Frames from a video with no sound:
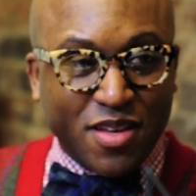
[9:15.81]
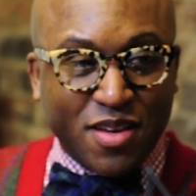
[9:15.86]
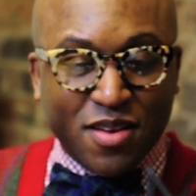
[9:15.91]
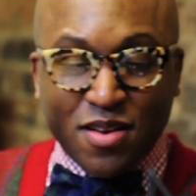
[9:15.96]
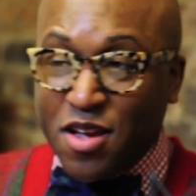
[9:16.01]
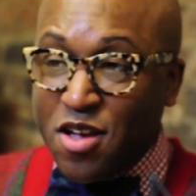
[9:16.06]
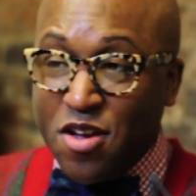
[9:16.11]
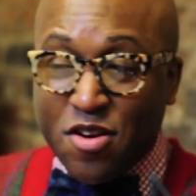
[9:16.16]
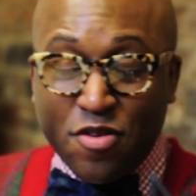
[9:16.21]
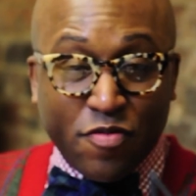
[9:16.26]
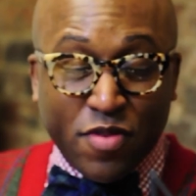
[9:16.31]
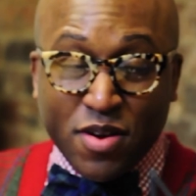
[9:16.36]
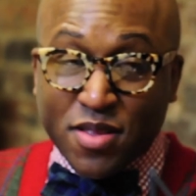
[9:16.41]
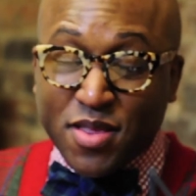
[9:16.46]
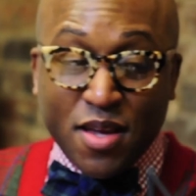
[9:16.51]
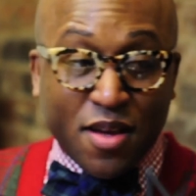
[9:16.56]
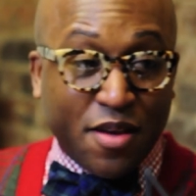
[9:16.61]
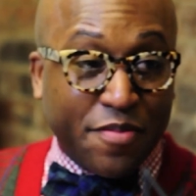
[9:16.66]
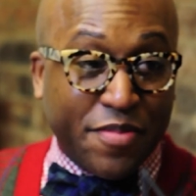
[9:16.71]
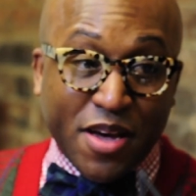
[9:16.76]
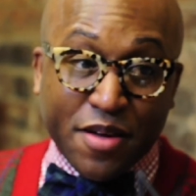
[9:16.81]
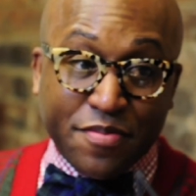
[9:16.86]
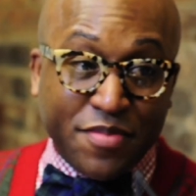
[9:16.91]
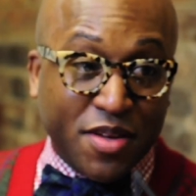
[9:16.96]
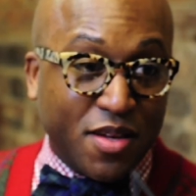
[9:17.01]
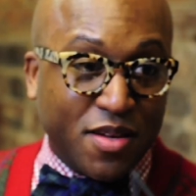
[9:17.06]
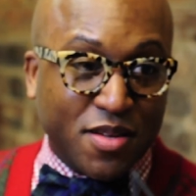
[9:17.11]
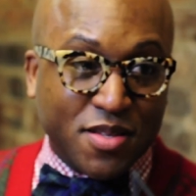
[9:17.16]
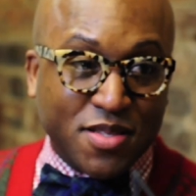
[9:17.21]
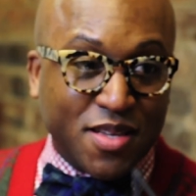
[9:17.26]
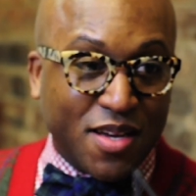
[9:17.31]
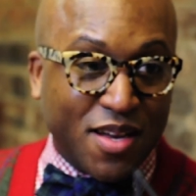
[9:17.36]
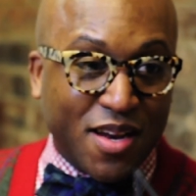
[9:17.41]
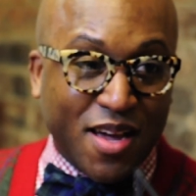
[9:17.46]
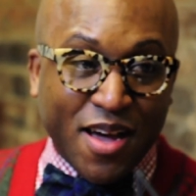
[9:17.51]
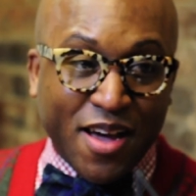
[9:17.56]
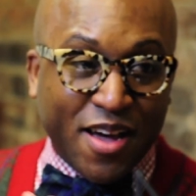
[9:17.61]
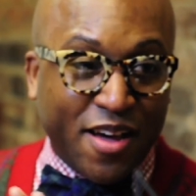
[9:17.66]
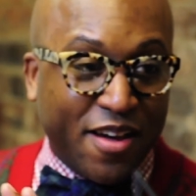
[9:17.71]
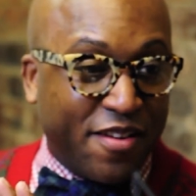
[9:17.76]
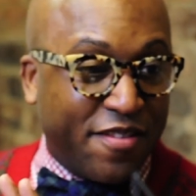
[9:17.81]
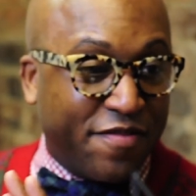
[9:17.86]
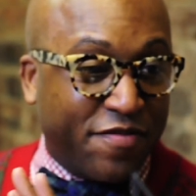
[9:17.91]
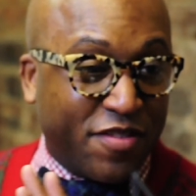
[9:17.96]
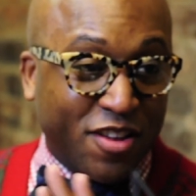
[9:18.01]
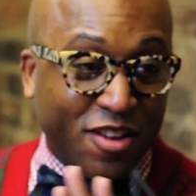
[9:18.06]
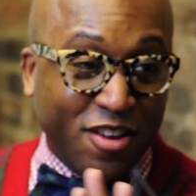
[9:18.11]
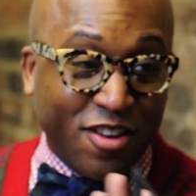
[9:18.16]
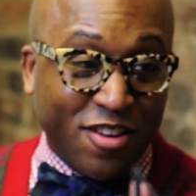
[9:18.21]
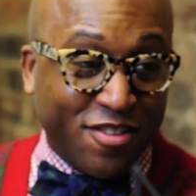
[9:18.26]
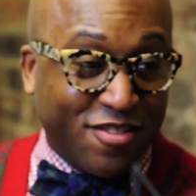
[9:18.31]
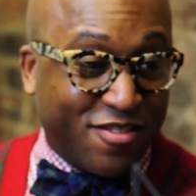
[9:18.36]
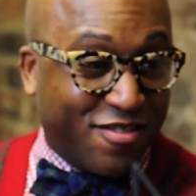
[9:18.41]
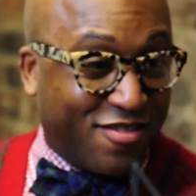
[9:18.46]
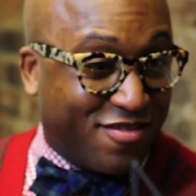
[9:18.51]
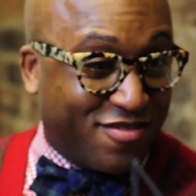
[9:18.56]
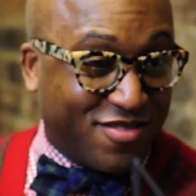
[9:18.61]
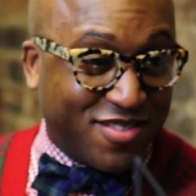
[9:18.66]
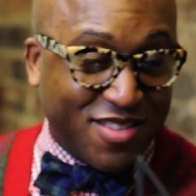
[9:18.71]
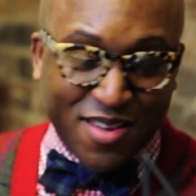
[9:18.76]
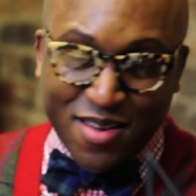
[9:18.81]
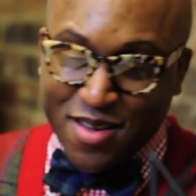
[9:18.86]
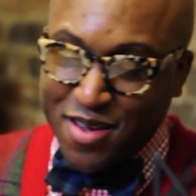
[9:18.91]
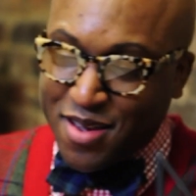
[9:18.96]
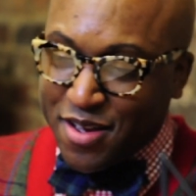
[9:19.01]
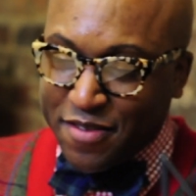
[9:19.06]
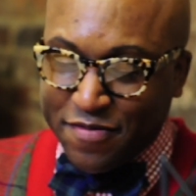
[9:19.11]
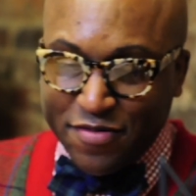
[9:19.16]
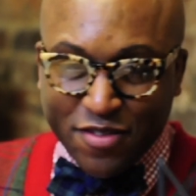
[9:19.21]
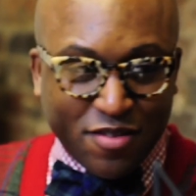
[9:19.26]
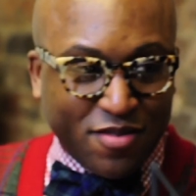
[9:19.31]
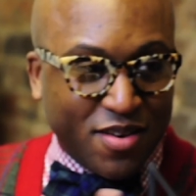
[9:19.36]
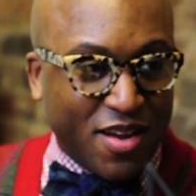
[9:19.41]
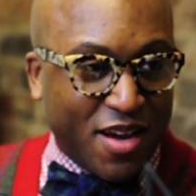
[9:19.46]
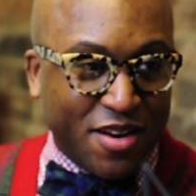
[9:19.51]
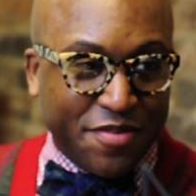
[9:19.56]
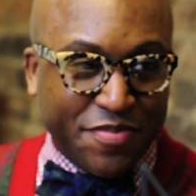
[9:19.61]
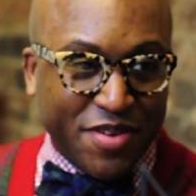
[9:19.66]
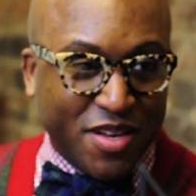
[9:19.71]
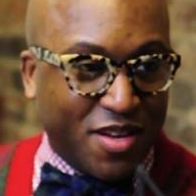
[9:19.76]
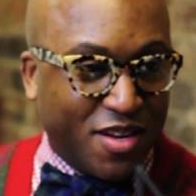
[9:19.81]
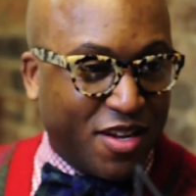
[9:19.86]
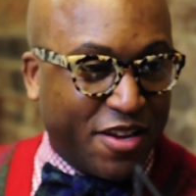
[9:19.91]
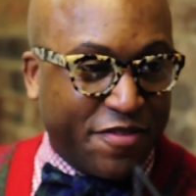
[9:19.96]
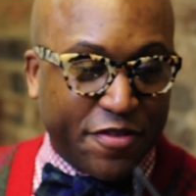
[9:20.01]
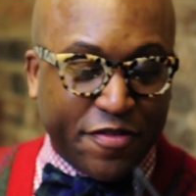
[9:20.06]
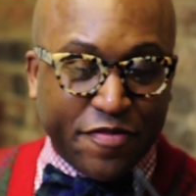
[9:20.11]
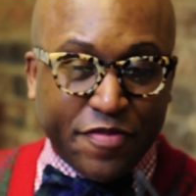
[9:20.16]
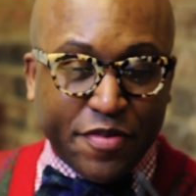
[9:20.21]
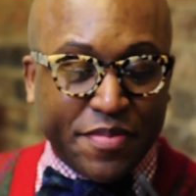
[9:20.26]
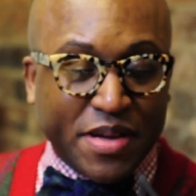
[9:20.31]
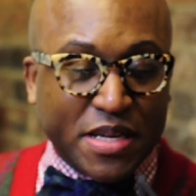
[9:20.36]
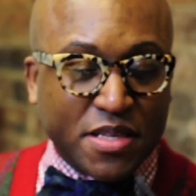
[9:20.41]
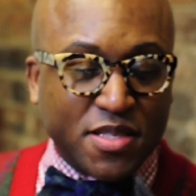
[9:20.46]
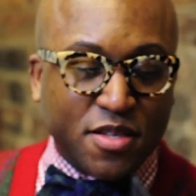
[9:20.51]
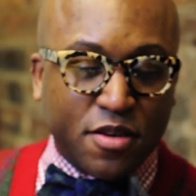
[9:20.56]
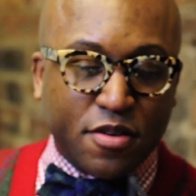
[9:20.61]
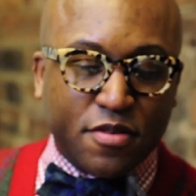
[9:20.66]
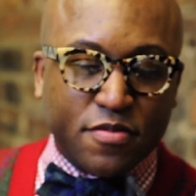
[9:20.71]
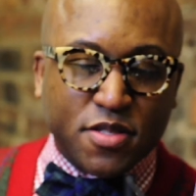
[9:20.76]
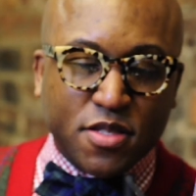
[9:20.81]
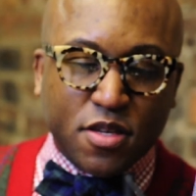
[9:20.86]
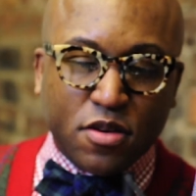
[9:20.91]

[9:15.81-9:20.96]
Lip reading: And one thing about me is that I've learned how to be delivered from myself.